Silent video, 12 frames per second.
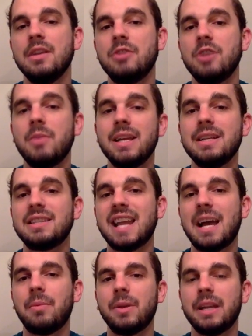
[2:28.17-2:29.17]
domains and
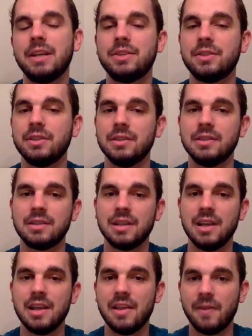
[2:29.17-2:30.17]
applications
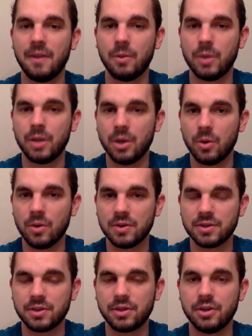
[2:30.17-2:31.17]
that we know are
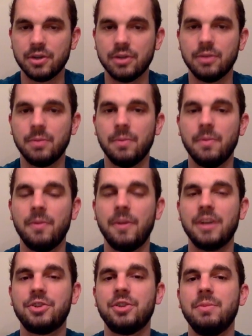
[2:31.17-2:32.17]
secure
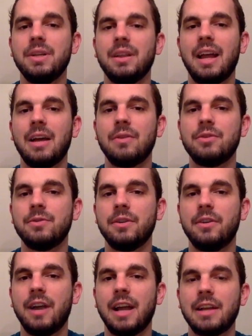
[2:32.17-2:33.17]
that should be allowed to
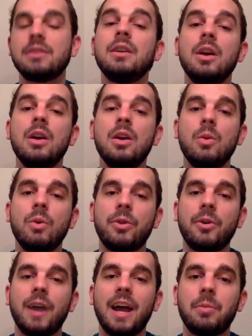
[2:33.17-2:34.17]
interact with
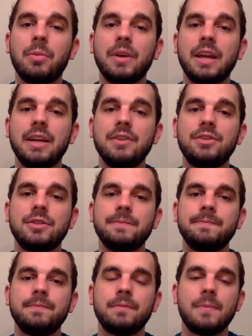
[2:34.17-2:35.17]
our
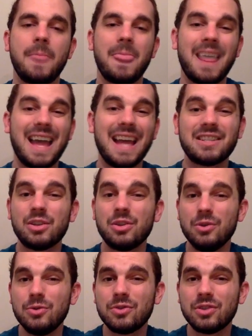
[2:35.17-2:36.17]
application. As a
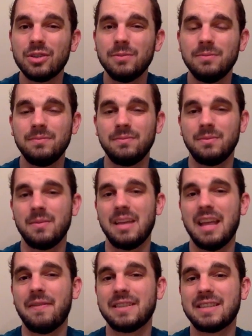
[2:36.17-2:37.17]
user,
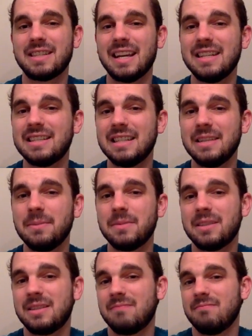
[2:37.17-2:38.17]
if a site
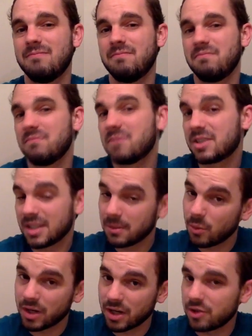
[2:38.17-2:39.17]
seems
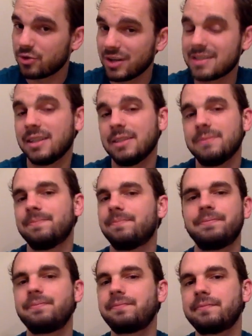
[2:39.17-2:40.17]
somewhat untrusting,
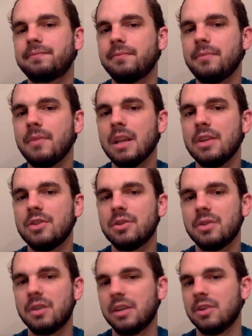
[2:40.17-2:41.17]
don't
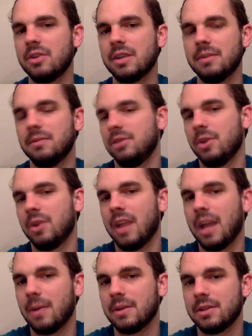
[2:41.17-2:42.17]
click on it. Don't
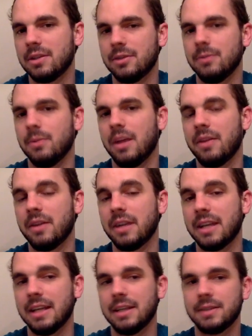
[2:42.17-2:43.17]
allow it to
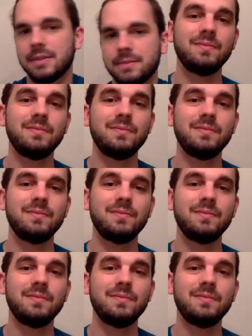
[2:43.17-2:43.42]
authenticate.